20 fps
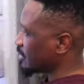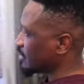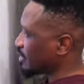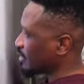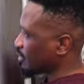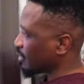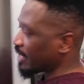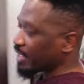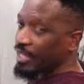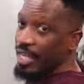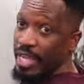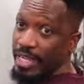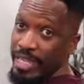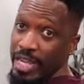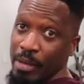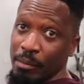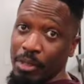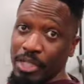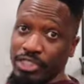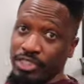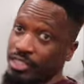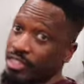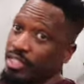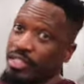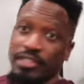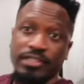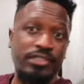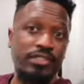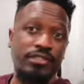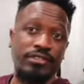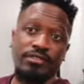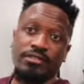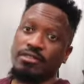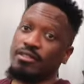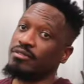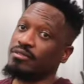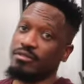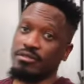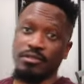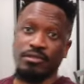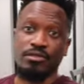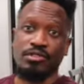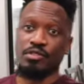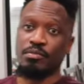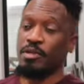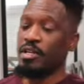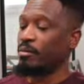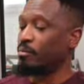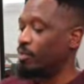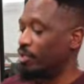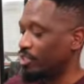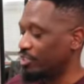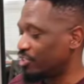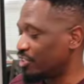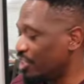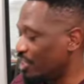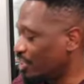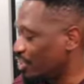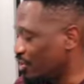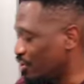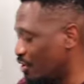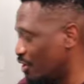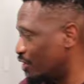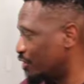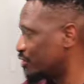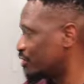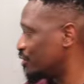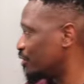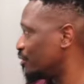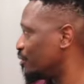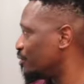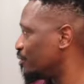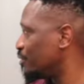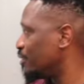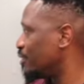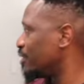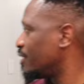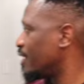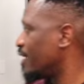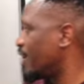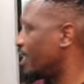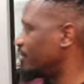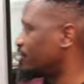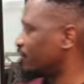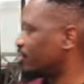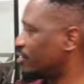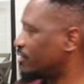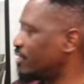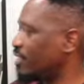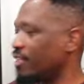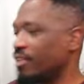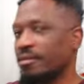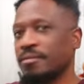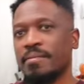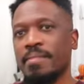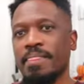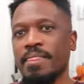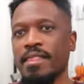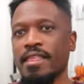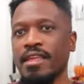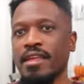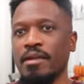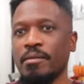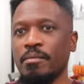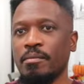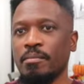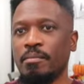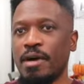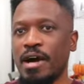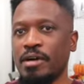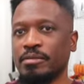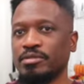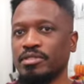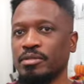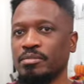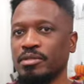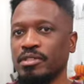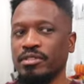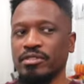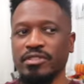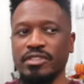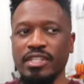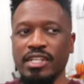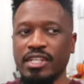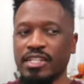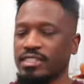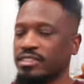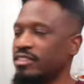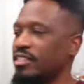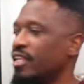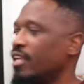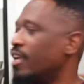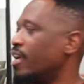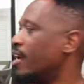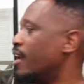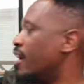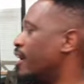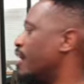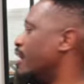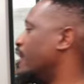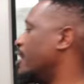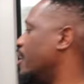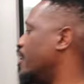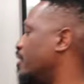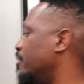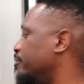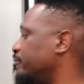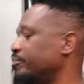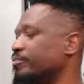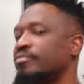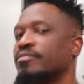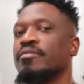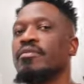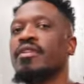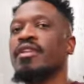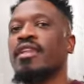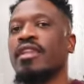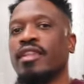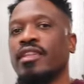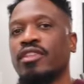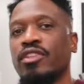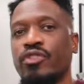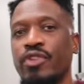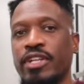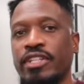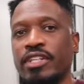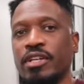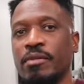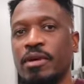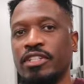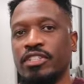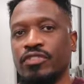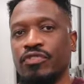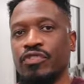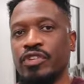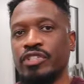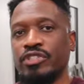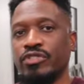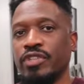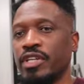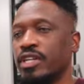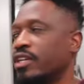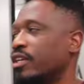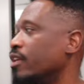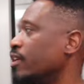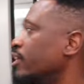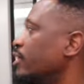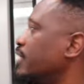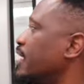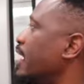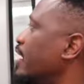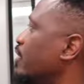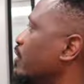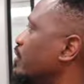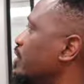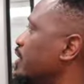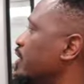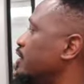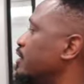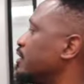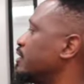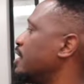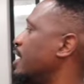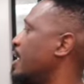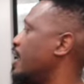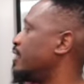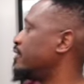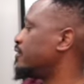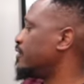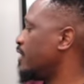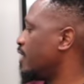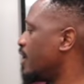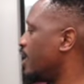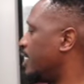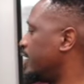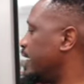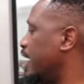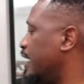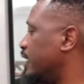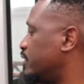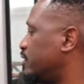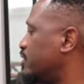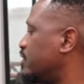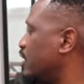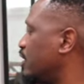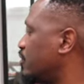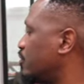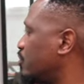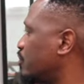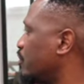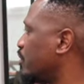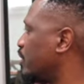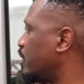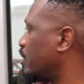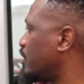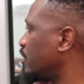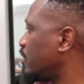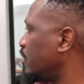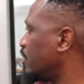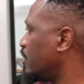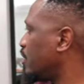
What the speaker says: said, I ain't got much in there, so don't expect much. You also, as you see, it pops up little things. The great thing about the refrigerator, not only does it have a nice touchscreen,